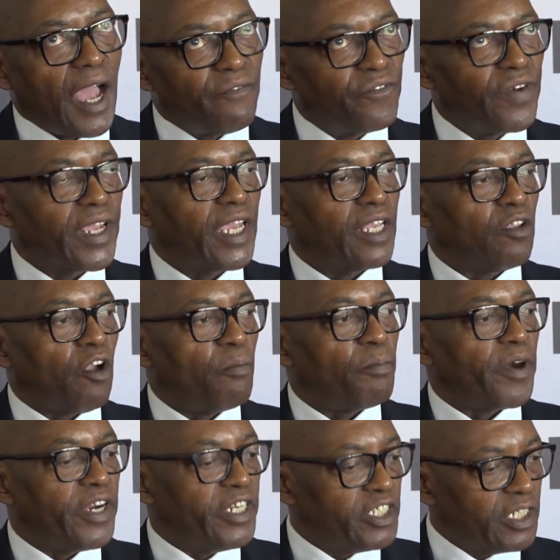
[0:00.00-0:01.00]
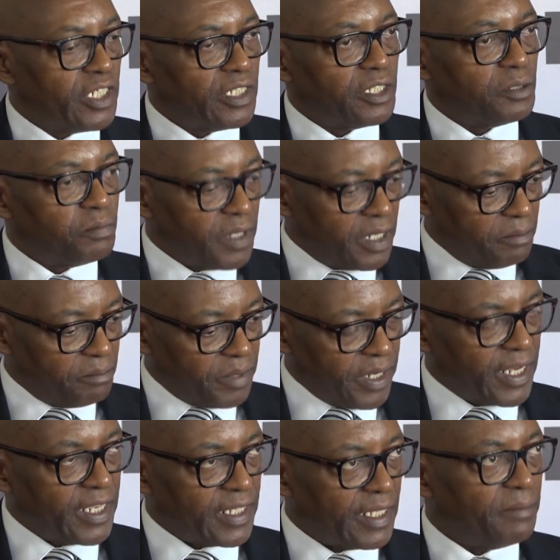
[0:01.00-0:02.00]
African operations,
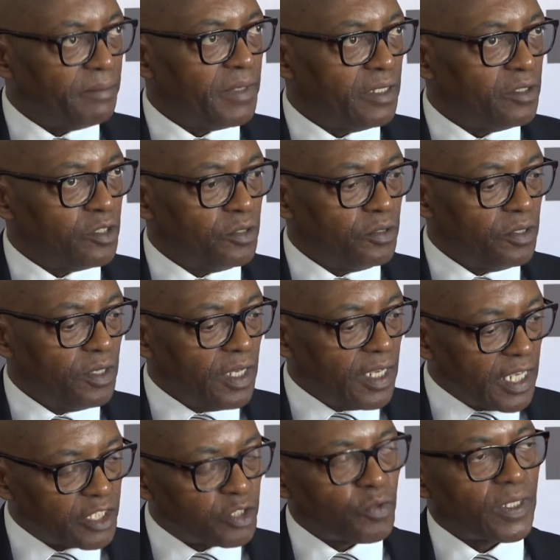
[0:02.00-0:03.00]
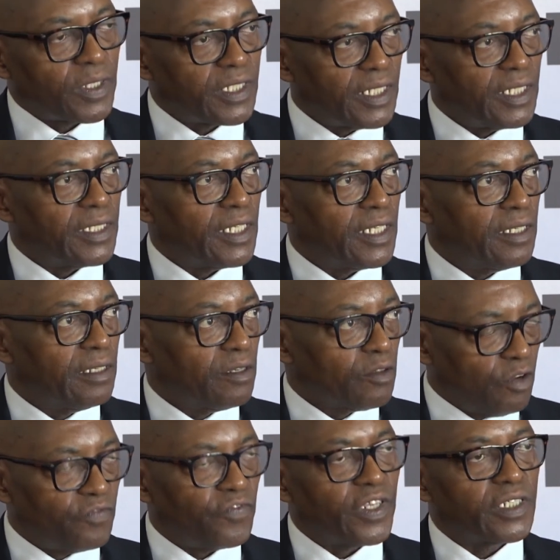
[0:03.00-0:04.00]
bringing them into Eswatini,
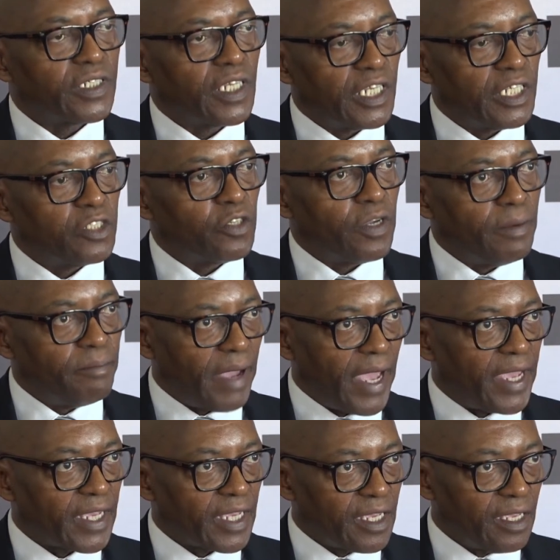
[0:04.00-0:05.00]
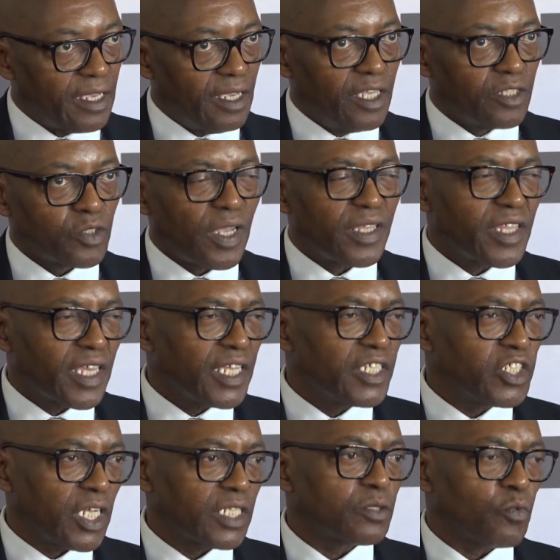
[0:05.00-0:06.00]
converting into a bank. So I
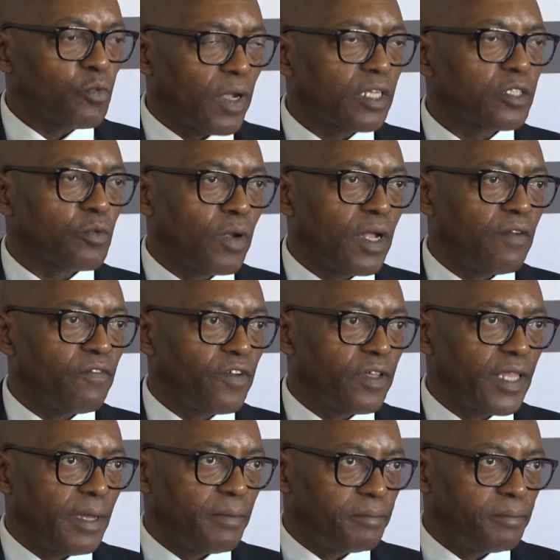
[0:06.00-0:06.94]
think it just works well for